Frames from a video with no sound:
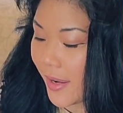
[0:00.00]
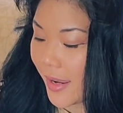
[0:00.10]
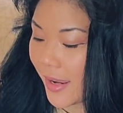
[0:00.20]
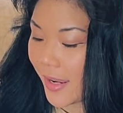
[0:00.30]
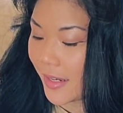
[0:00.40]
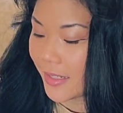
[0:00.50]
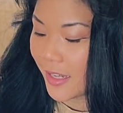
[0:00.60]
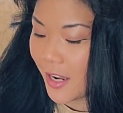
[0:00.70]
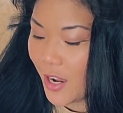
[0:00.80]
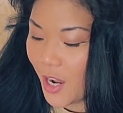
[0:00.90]
and
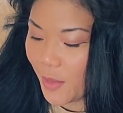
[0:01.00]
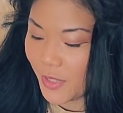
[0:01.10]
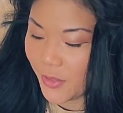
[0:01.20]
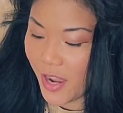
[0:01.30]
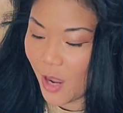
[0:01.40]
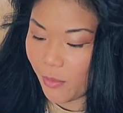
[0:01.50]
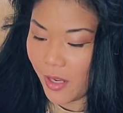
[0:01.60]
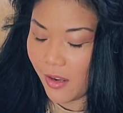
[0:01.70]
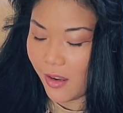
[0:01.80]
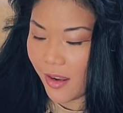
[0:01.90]
I'm so happy